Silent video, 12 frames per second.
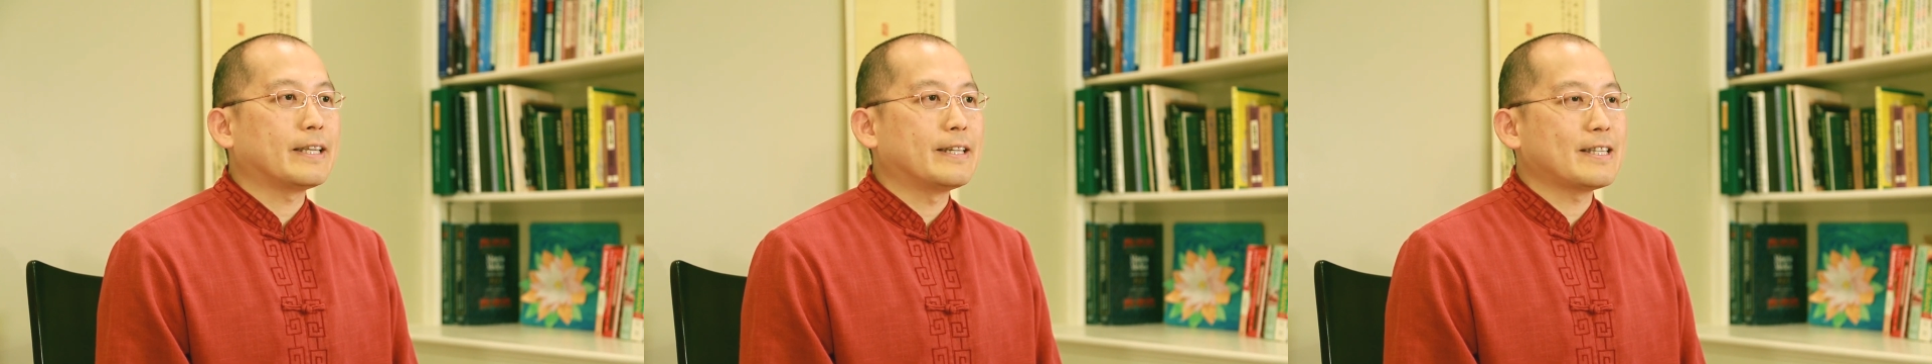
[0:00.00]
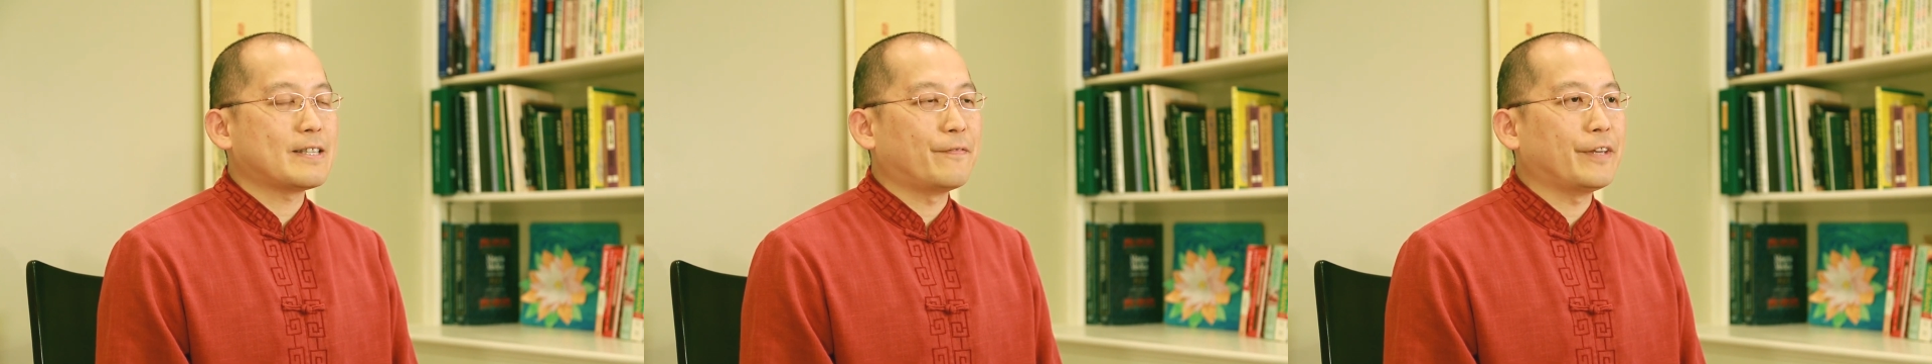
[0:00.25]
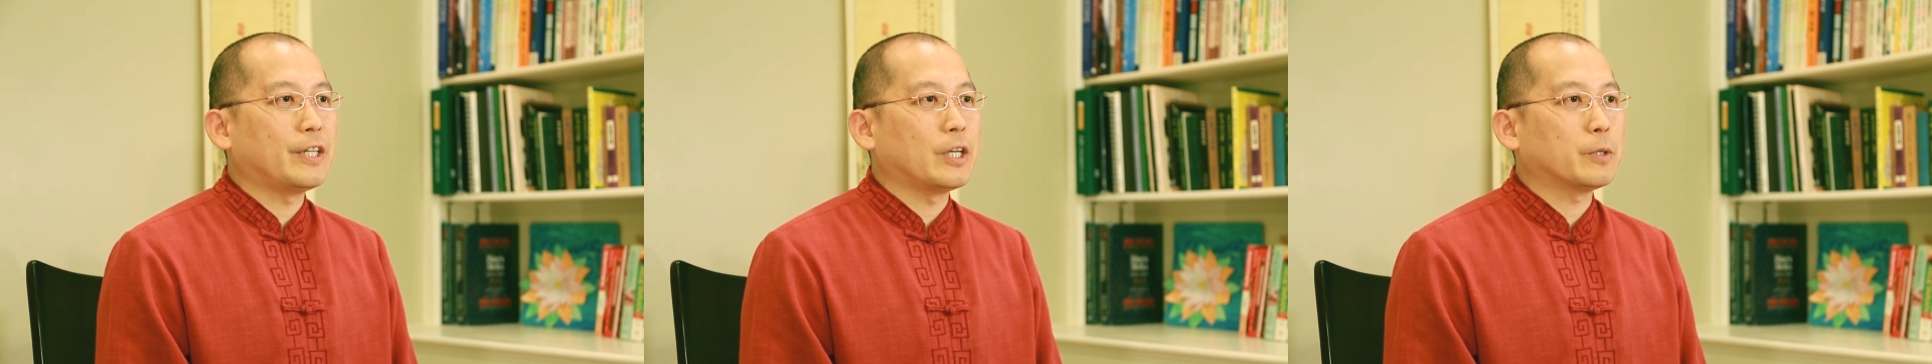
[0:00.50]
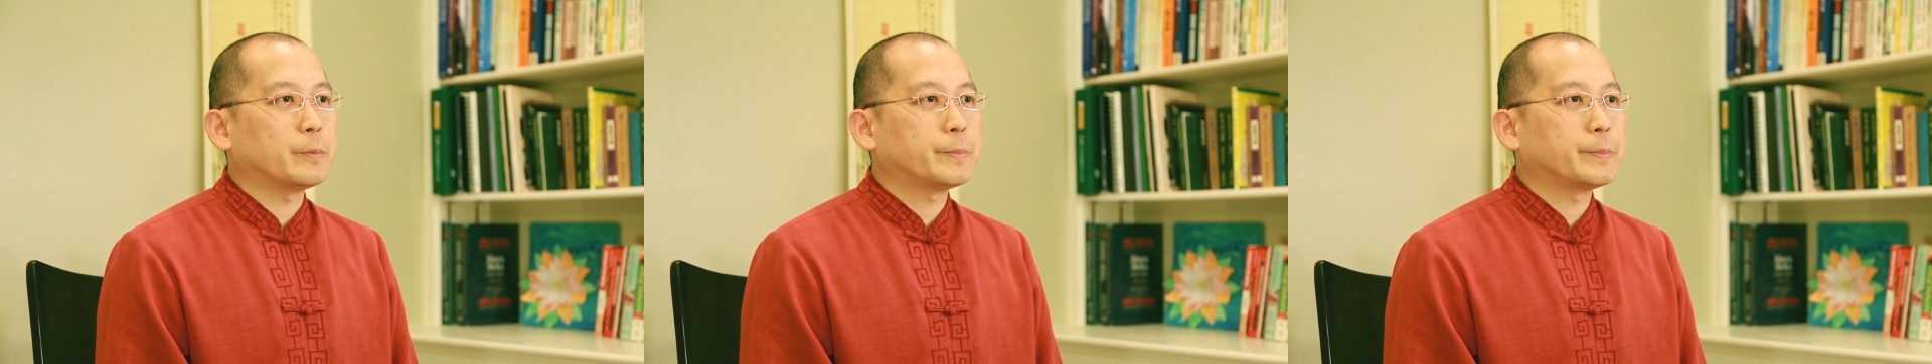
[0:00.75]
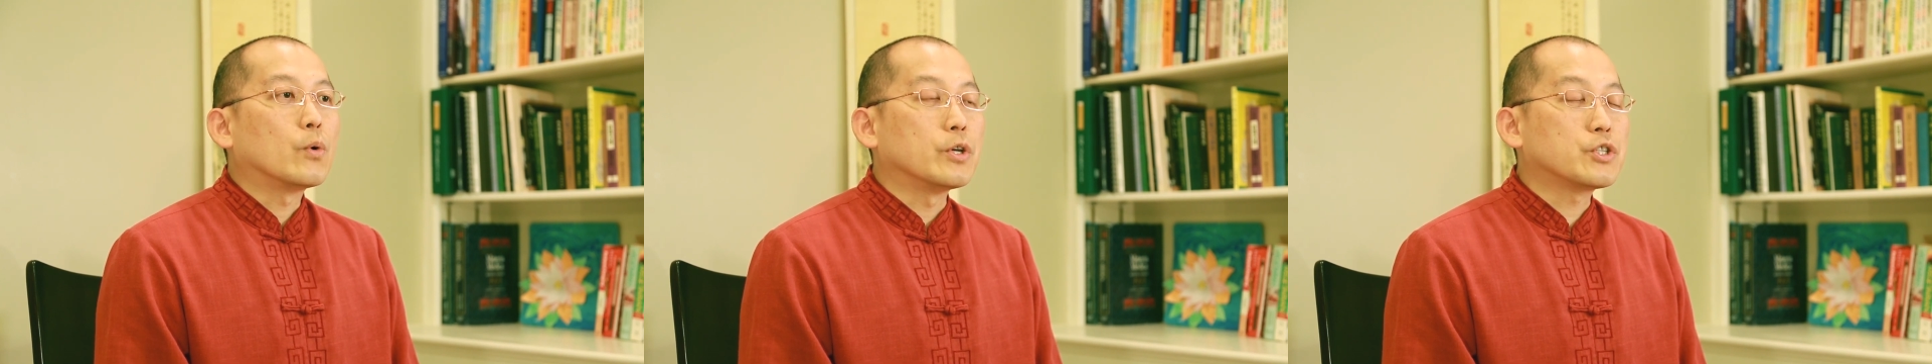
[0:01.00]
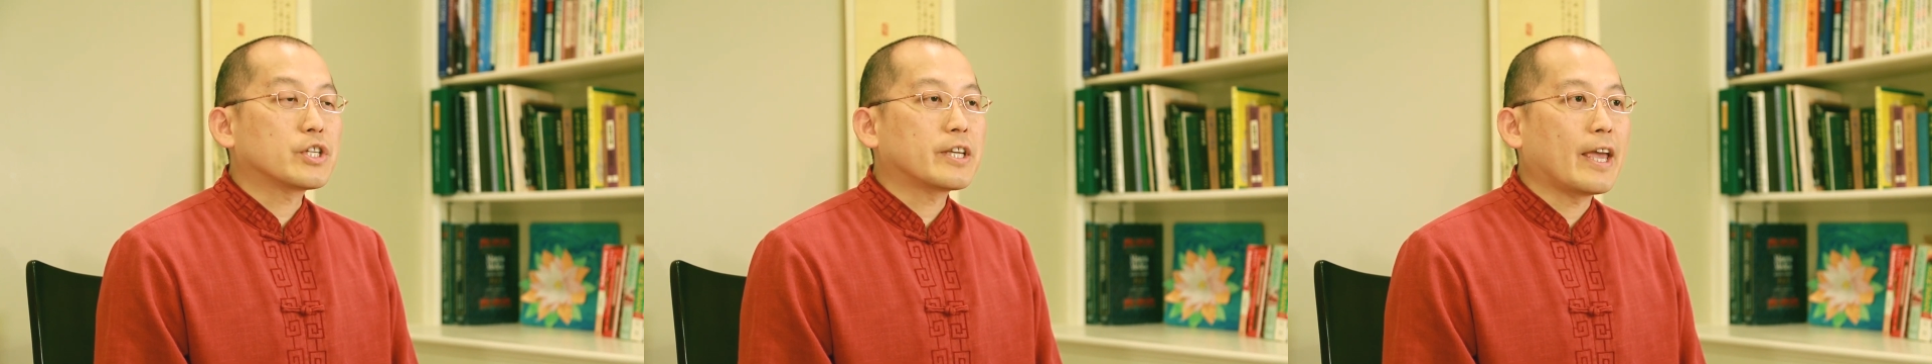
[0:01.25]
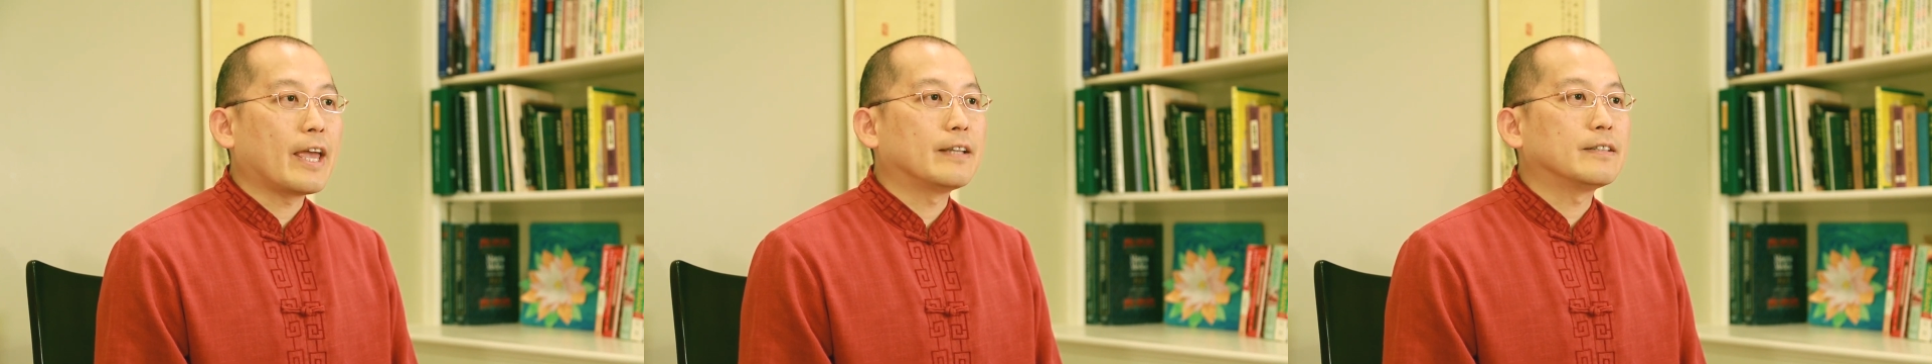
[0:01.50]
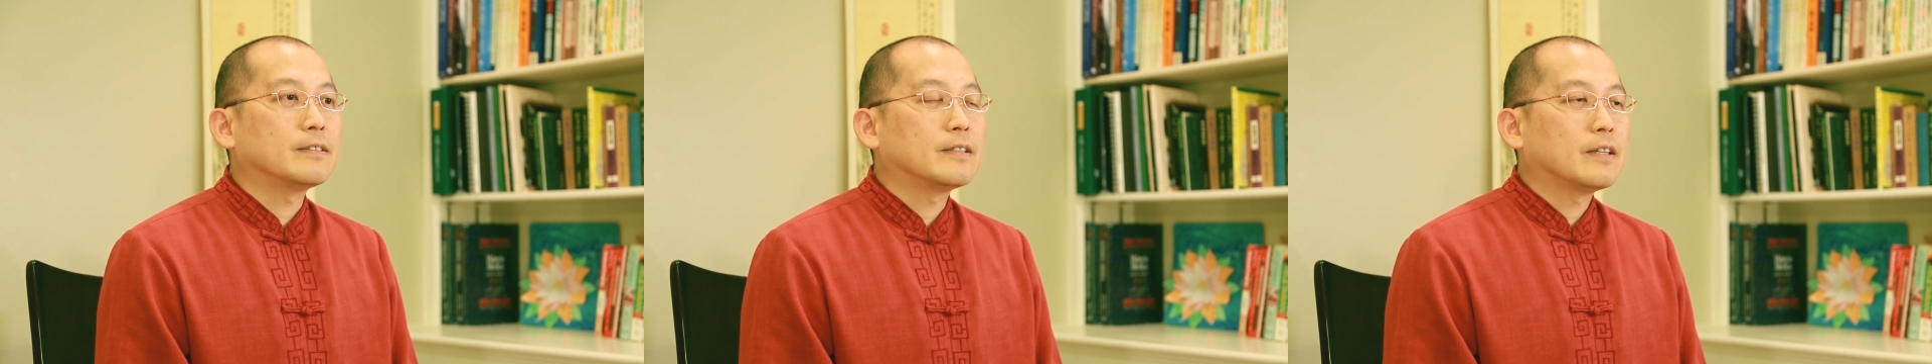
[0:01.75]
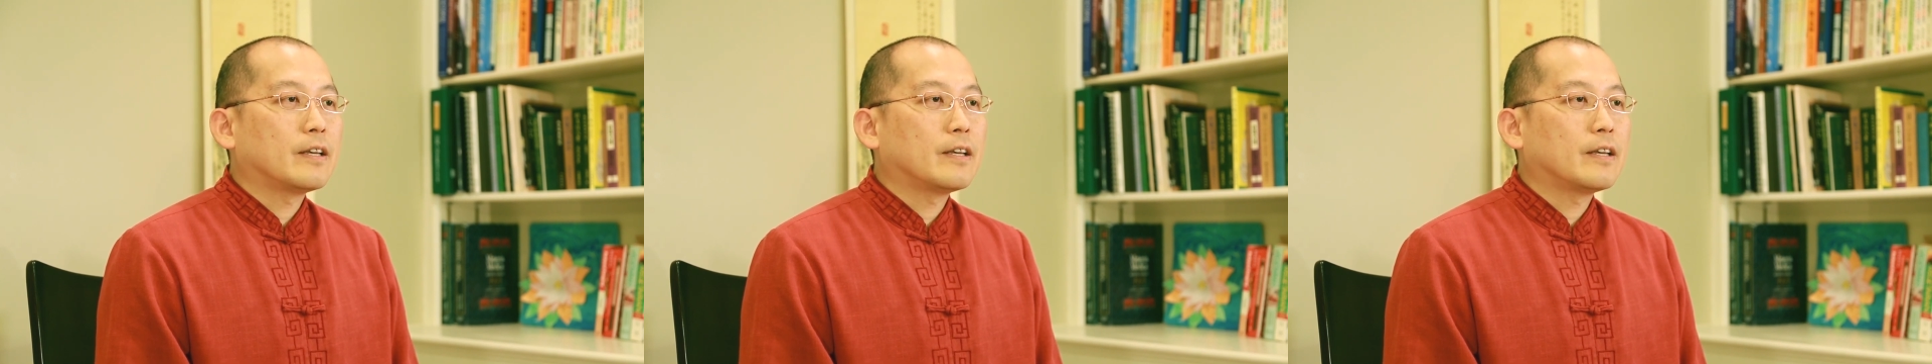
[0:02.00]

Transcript: in this video which can